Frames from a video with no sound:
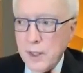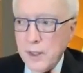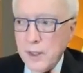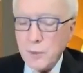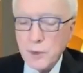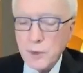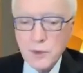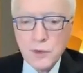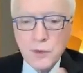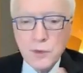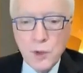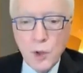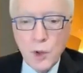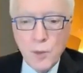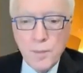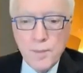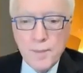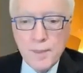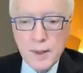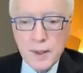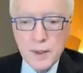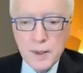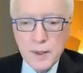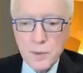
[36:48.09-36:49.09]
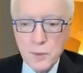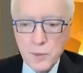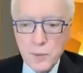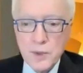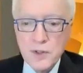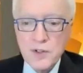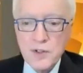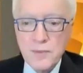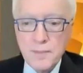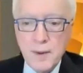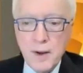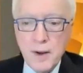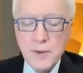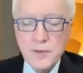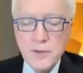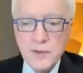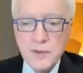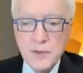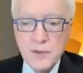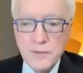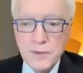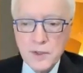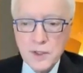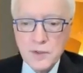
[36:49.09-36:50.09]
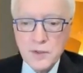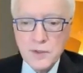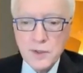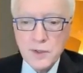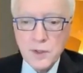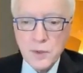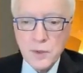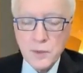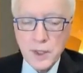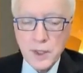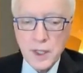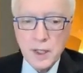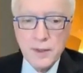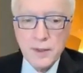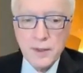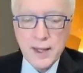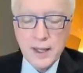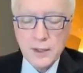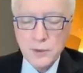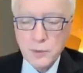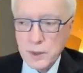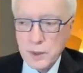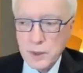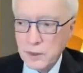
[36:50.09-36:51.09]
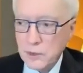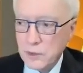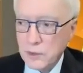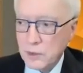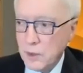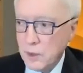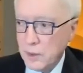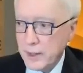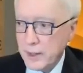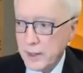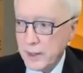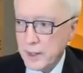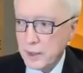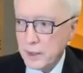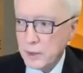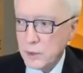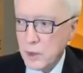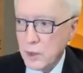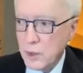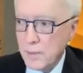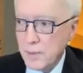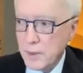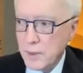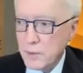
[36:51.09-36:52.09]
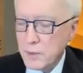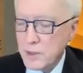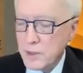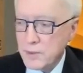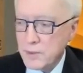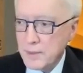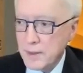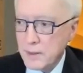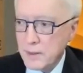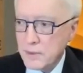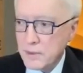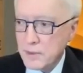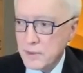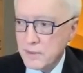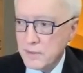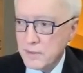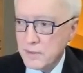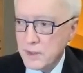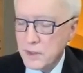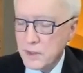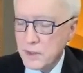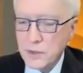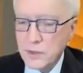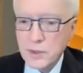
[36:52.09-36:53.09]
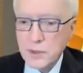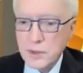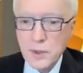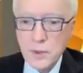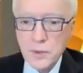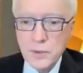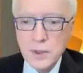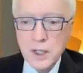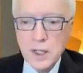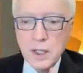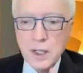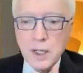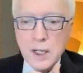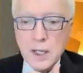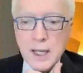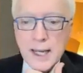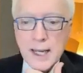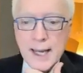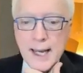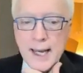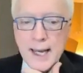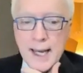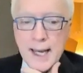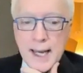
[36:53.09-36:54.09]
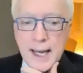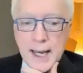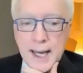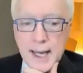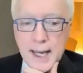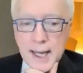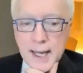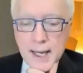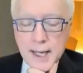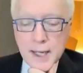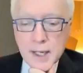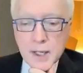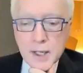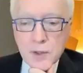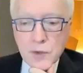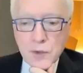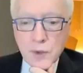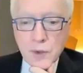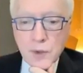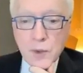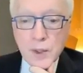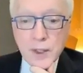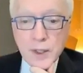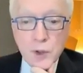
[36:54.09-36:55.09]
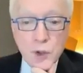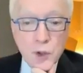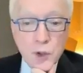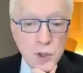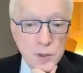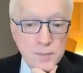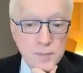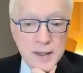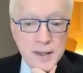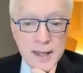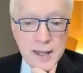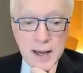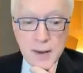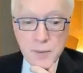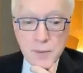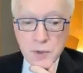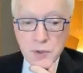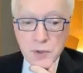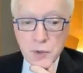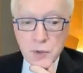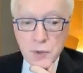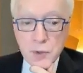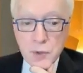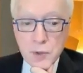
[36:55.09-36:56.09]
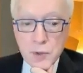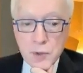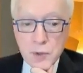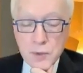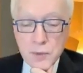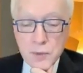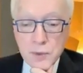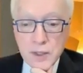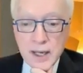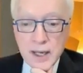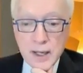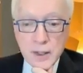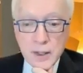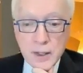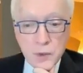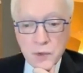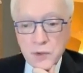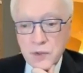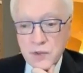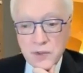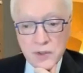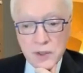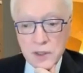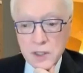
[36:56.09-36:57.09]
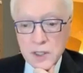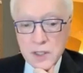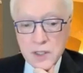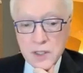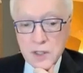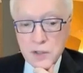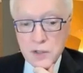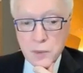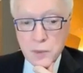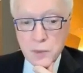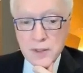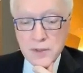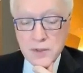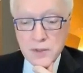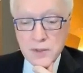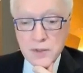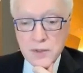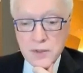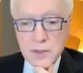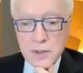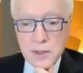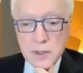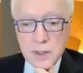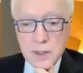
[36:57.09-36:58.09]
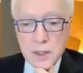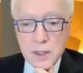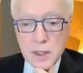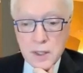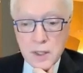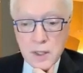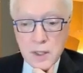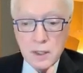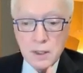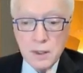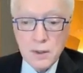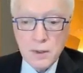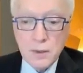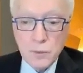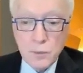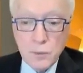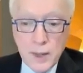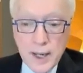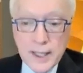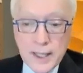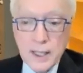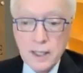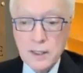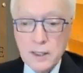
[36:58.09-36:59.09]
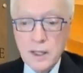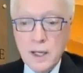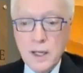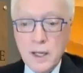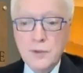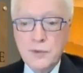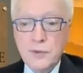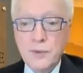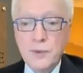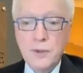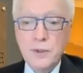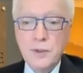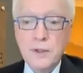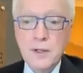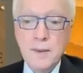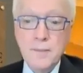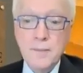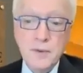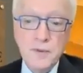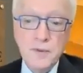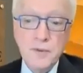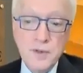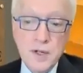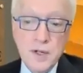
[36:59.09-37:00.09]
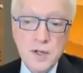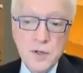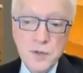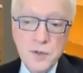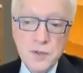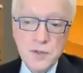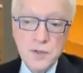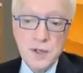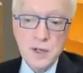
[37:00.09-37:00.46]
It was DOPA responsive dystonia. That's what it's called, I think, DOPA responsive dystonia. And so it could be that was your diagnosis and it just wasn't recognized for a number of years.